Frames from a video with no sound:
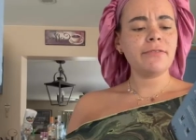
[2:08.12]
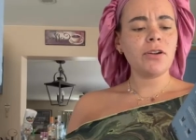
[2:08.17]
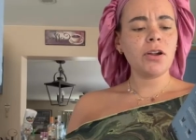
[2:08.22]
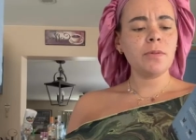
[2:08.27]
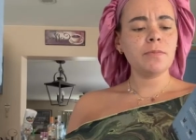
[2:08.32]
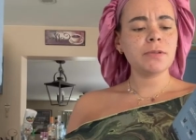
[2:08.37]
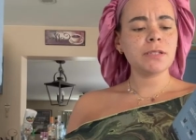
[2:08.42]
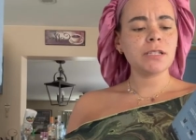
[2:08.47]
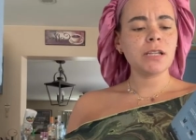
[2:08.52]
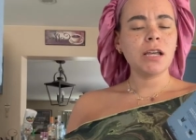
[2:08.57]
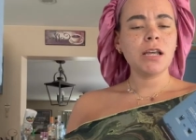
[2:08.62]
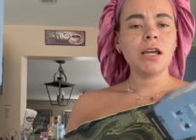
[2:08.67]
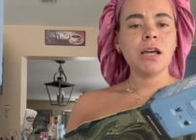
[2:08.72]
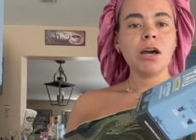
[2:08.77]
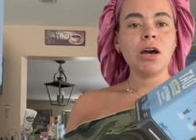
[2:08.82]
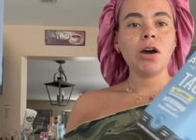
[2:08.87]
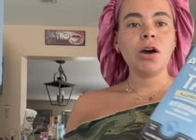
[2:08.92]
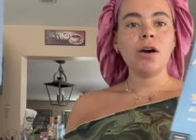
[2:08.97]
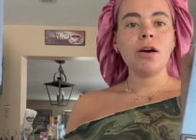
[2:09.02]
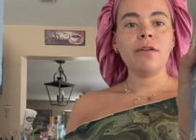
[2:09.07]
Farms
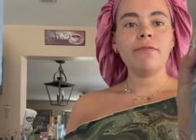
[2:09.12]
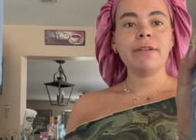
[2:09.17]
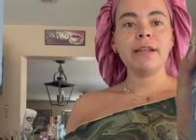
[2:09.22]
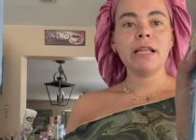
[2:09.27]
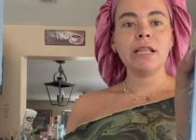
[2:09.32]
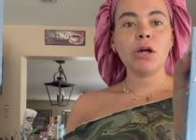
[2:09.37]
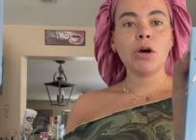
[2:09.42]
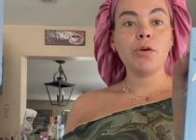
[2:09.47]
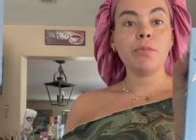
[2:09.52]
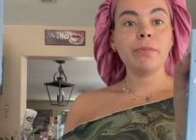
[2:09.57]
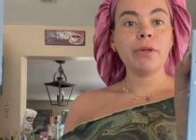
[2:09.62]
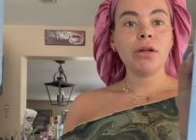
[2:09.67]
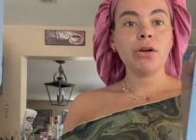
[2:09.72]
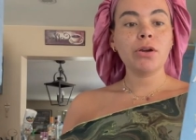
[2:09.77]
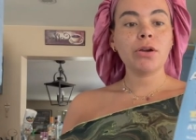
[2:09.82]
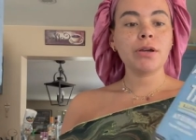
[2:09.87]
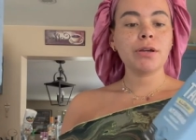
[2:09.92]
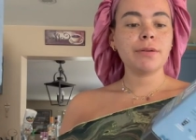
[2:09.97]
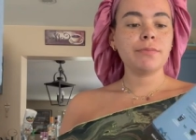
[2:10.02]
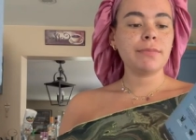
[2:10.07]
vanilla oat
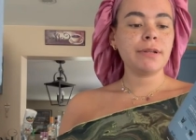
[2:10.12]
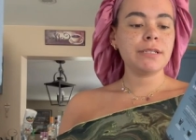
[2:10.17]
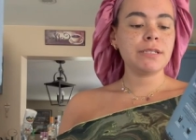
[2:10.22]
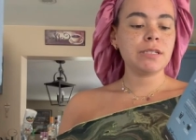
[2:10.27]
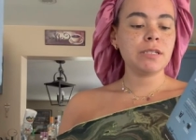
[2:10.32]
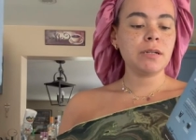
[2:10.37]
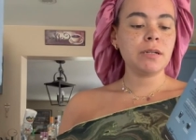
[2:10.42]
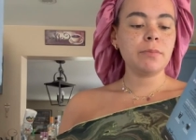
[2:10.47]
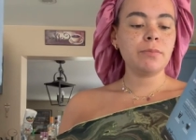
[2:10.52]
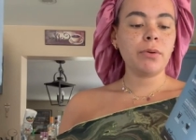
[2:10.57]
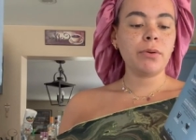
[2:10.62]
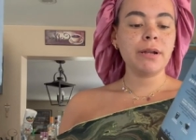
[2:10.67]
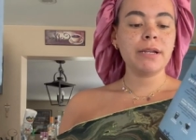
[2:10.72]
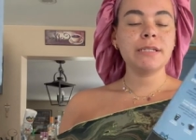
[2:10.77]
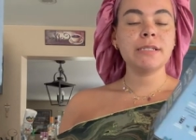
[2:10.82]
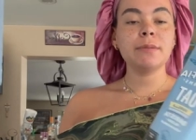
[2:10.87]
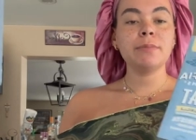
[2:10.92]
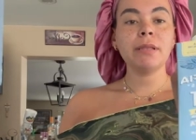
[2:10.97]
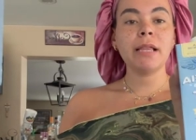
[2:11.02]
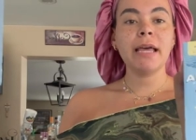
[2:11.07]
milk. It's the
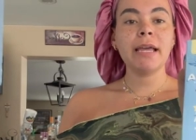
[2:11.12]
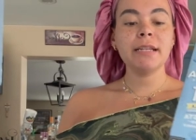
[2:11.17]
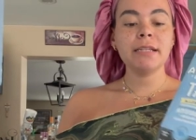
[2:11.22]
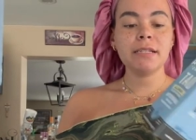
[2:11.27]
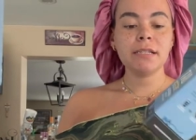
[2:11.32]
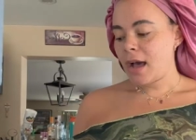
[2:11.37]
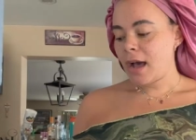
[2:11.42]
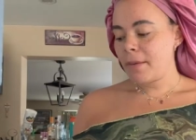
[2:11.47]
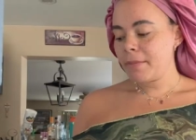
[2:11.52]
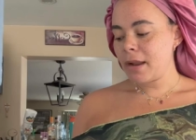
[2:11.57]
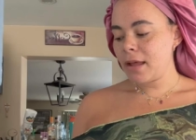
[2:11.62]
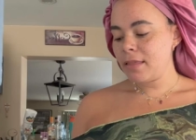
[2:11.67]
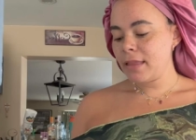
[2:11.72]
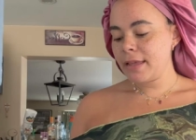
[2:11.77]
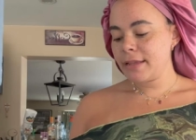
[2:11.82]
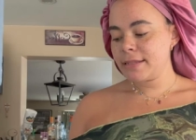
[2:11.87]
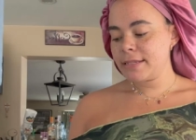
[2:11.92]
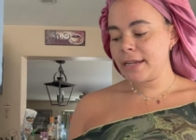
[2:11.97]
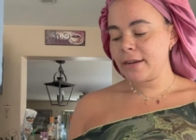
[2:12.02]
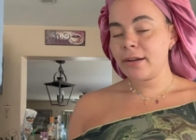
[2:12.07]
barista blend. I'm not
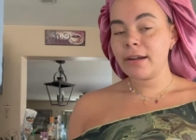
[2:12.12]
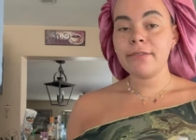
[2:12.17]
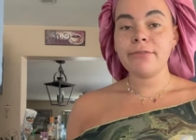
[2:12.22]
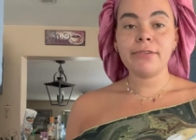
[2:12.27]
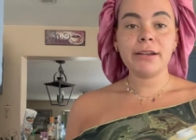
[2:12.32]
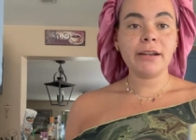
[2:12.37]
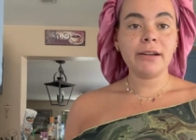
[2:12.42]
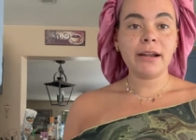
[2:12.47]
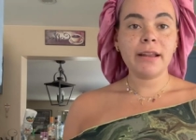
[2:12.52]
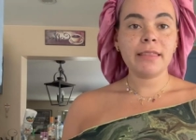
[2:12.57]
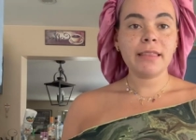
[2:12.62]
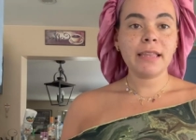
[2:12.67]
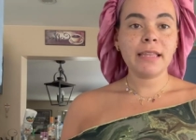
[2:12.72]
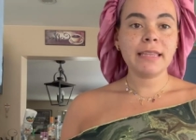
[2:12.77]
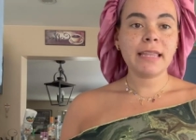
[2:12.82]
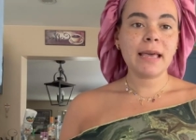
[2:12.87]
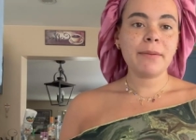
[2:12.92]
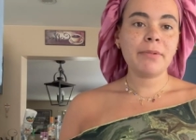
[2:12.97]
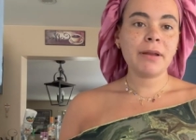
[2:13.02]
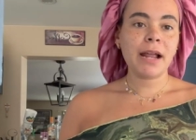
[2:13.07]
like dairy free or anything like
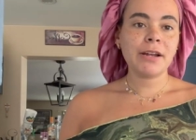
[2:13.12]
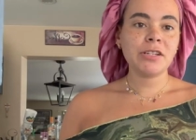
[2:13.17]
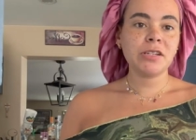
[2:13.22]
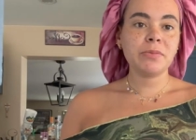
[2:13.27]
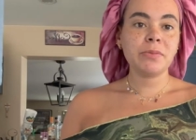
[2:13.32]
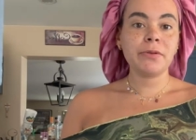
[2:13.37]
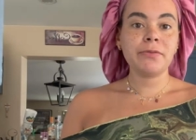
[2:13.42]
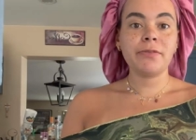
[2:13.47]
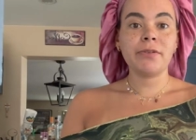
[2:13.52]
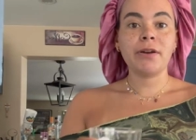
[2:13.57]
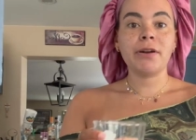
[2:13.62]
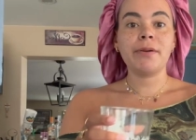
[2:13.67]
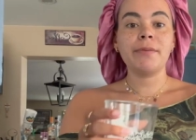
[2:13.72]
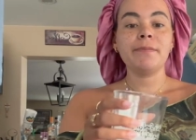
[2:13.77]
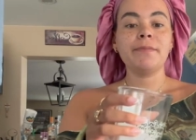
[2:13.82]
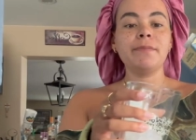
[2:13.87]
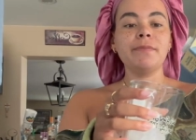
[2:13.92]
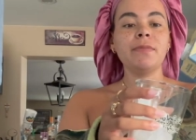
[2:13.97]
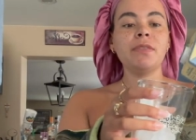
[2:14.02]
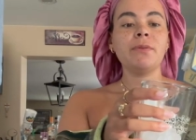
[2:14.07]
that, but I just prefer
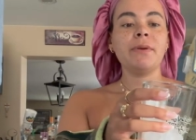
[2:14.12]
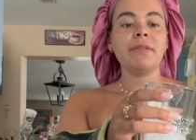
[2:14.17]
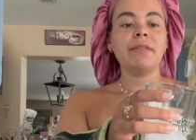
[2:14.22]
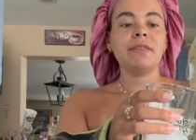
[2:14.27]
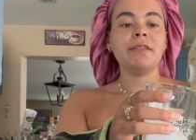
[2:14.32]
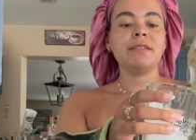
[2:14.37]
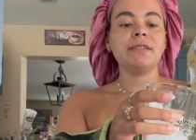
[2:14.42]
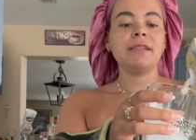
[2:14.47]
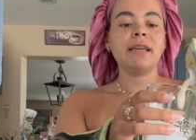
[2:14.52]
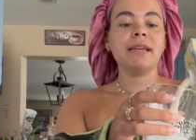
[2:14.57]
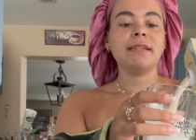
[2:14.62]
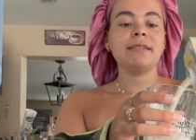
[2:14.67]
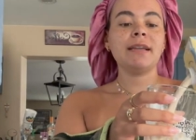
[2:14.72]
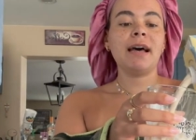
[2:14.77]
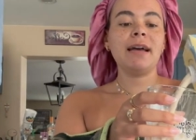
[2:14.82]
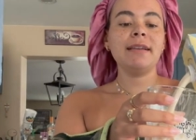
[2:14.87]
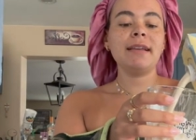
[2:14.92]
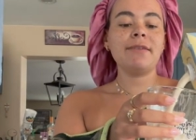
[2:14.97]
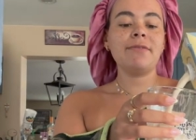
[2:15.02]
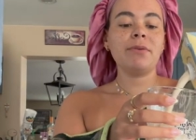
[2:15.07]
the way that this tastes.
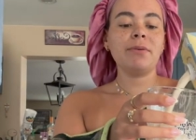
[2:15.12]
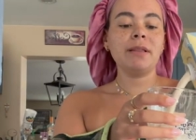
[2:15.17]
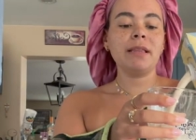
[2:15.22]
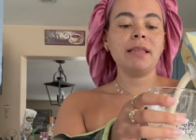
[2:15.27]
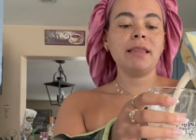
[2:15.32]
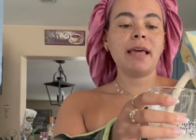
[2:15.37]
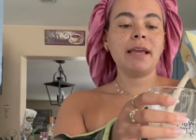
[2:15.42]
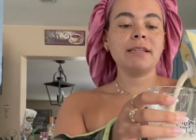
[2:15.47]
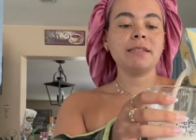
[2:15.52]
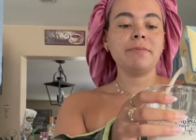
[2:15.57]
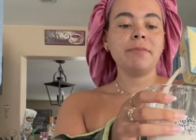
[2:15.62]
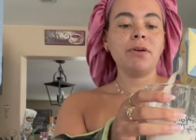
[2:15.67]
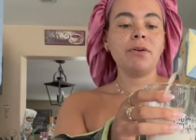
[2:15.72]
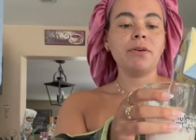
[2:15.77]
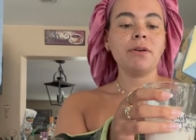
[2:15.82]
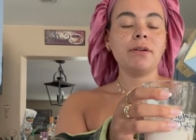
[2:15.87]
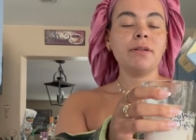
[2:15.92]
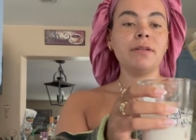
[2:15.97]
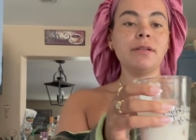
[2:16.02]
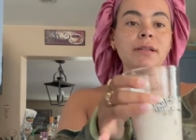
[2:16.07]
I never really liked
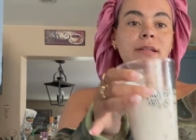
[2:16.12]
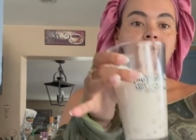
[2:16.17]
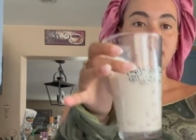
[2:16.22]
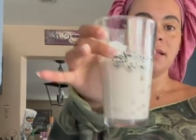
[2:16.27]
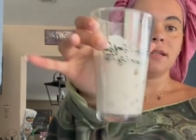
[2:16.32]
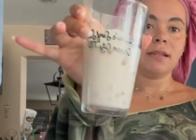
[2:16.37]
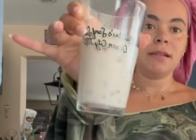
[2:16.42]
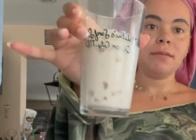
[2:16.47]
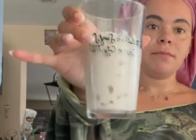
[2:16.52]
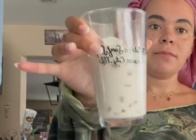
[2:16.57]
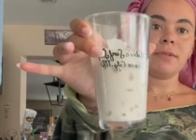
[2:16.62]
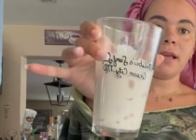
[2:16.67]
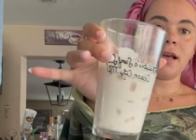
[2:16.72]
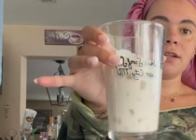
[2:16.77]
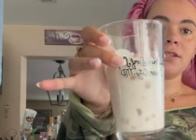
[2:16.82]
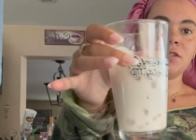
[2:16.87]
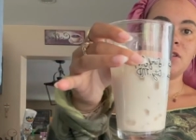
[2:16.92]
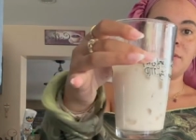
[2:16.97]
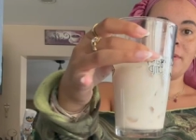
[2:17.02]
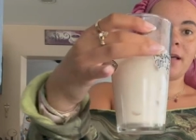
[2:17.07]
milk. You
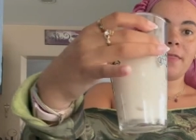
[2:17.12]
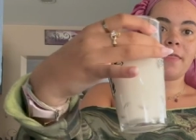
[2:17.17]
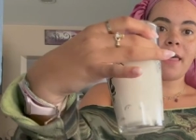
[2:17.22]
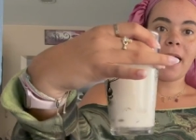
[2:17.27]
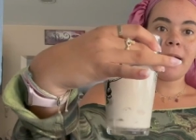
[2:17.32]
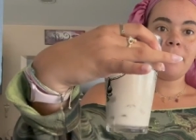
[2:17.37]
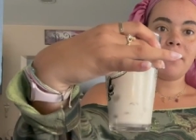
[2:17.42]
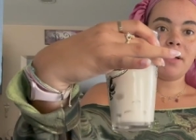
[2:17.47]
obviously about that